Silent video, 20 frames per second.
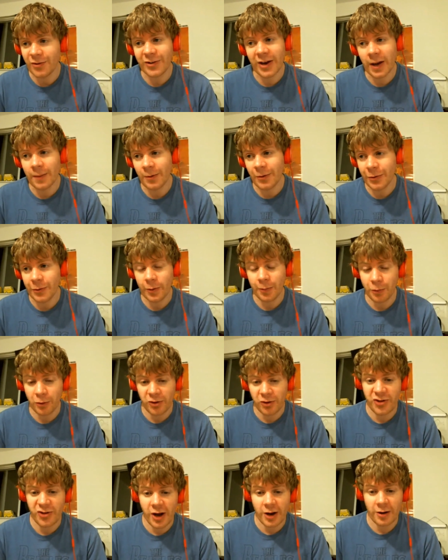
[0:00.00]
I'm just able
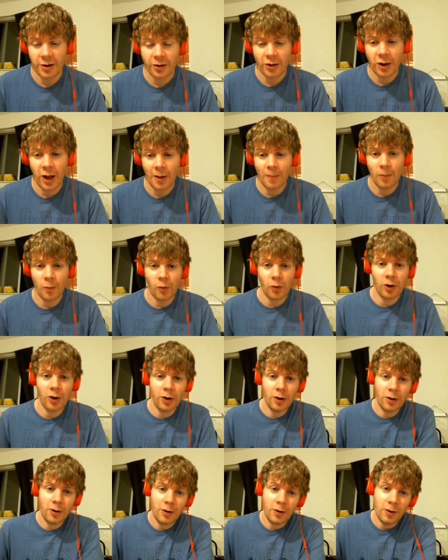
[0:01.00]
to appreciate it a lot
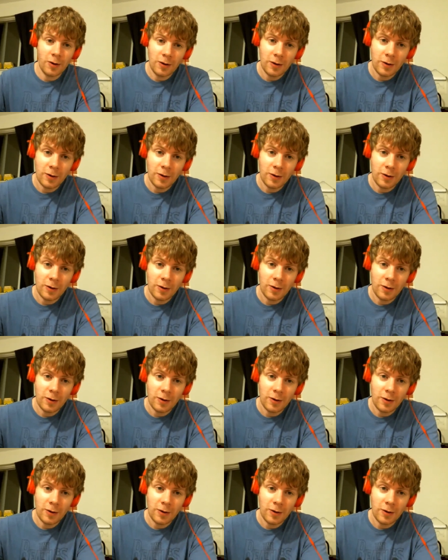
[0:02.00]
more.